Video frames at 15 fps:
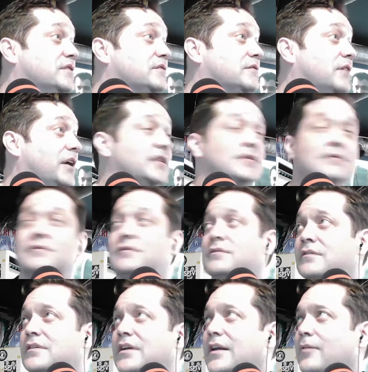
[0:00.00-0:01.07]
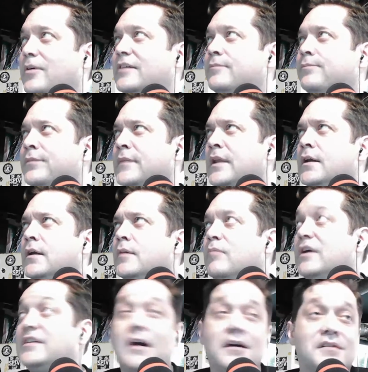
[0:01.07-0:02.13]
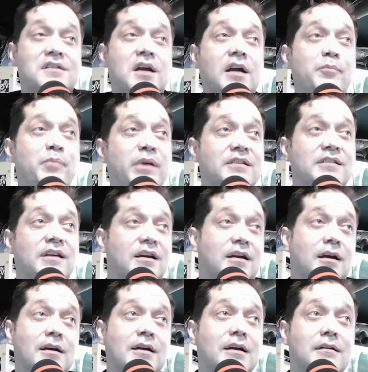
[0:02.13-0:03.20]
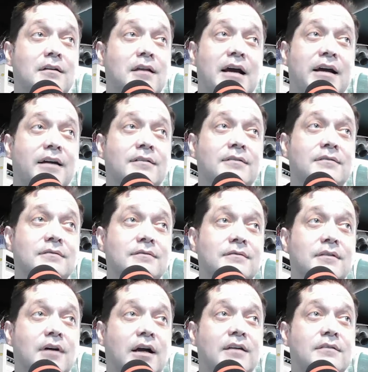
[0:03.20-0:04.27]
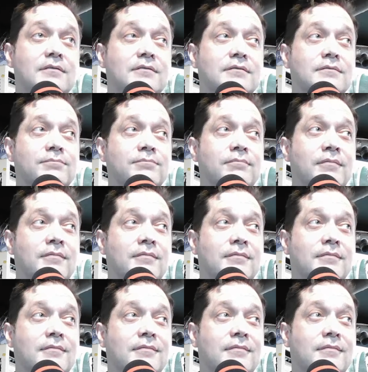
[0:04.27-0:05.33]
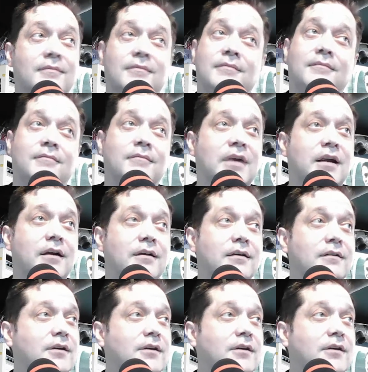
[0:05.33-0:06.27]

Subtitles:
right? Anyway, my dog's got a big dick, I ain't gonna lie, right? But